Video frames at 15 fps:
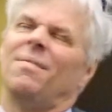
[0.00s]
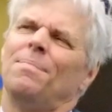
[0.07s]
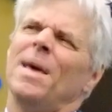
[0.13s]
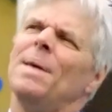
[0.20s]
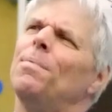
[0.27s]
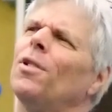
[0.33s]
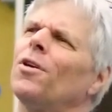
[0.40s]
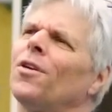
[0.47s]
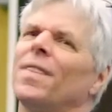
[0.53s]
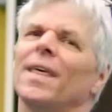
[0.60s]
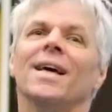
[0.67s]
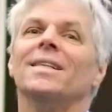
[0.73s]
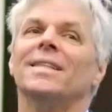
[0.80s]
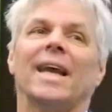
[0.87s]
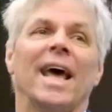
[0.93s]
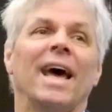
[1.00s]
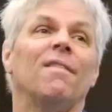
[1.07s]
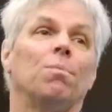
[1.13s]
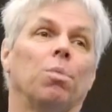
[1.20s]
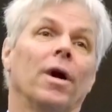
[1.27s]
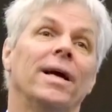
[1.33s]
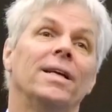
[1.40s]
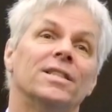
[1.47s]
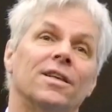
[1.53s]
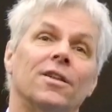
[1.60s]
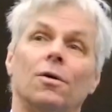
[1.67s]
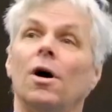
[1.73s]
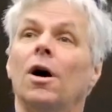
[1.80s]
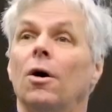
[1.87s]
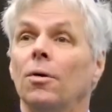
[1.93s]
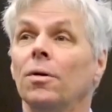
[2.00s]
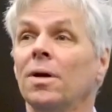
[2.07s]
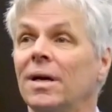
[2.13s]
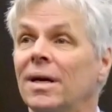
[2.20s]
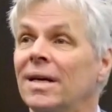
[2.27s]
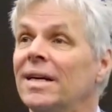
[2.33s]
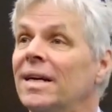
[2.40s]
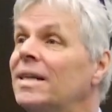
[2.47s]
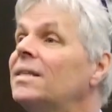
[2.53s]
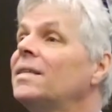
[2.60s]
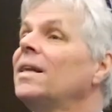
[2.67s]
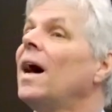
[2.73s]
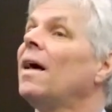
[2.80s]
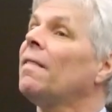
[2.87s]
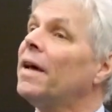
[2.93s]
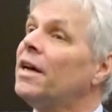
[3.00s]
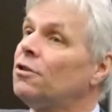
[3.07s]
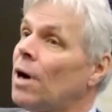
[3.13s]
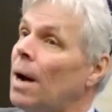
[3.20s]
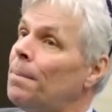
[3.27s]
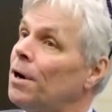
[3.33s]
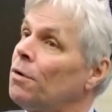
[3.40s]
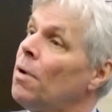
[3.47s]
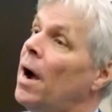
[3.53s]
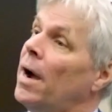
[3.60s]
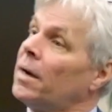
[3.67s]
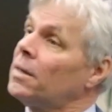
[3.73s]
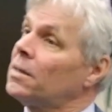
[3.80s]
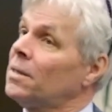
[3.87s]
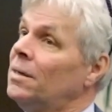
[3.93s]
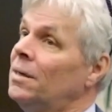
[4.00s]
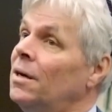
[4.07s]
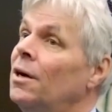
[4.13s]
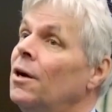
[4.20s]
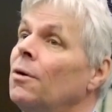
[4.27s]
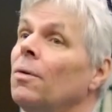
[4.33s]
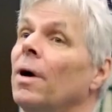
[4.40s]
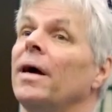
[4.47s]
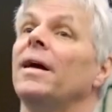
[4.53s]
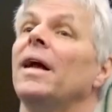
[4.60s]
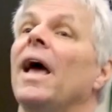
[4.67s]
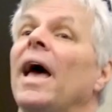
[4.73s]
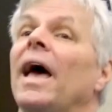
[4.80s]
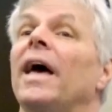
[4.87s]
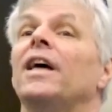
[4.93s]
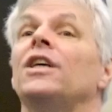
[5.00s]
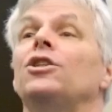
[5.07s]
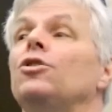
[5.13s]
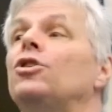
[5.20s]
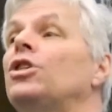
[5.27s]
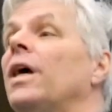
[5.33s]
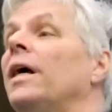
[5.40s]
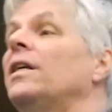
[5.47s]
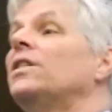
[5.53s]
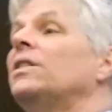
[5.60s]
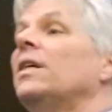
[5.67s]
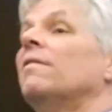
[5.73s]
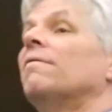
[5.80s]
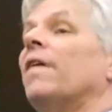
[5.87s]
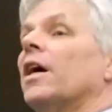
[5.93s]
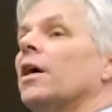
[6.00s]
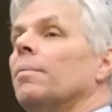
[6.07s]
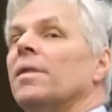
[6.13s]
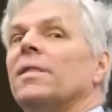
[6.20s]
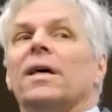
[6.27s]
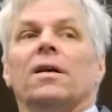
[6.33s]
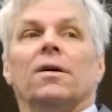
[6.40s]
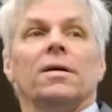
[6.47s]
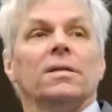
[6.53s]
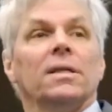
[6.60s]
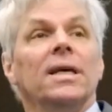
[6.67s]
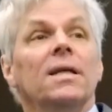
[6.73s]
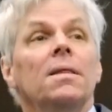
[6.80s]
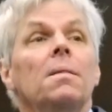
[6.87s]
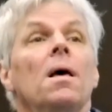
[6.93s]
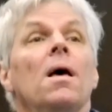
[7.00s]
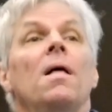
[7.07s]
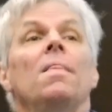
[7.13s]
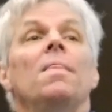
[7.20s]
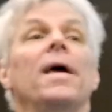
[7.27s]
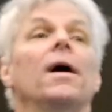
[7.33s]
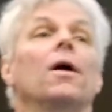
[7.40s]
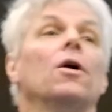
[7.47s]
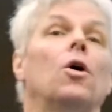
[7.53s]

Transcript: people are things that have brains of their own, it's not like dropping rocks, right? As you change the environment that it's in, they are